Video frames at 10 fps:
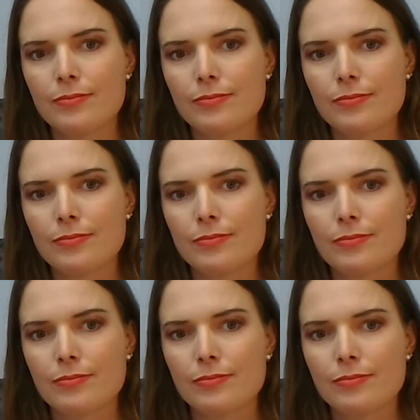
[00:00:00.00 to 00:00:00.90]

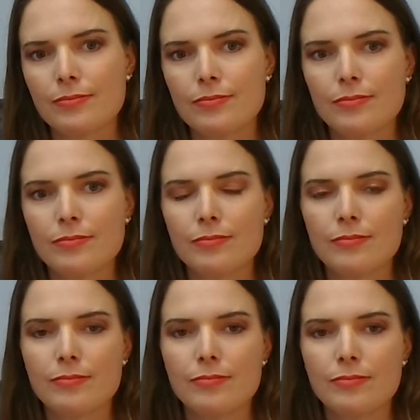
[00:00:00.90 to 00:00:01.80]

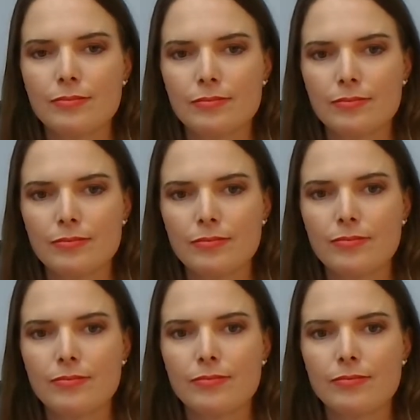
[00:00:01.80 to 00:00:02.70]

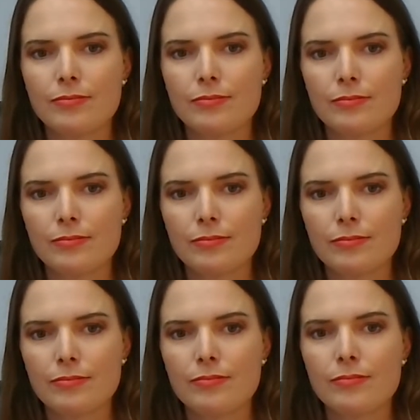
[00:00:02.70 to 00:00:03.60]

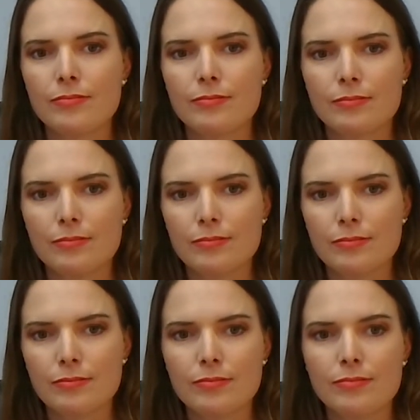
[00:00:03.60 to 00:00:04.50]

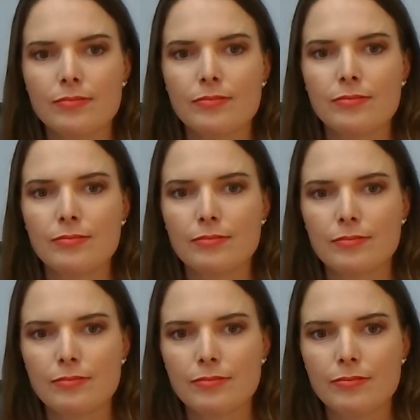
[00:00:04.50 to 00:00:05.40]

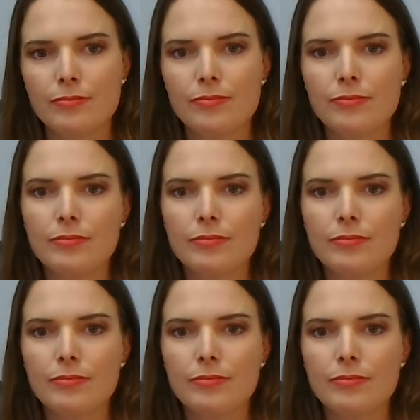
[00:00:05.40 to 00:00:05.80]
(silent)